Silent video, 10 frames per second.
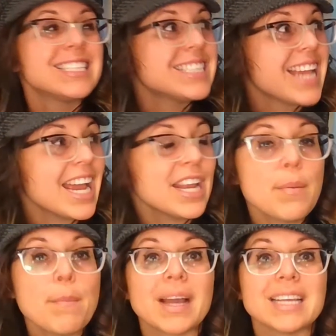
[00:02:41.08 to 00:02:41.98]

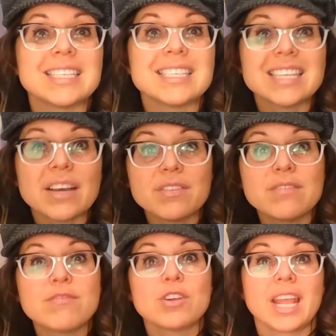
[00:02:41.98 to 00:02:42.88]
10 by 7
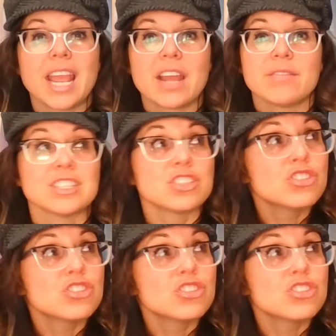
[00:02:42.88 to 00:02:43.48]
foot canvas.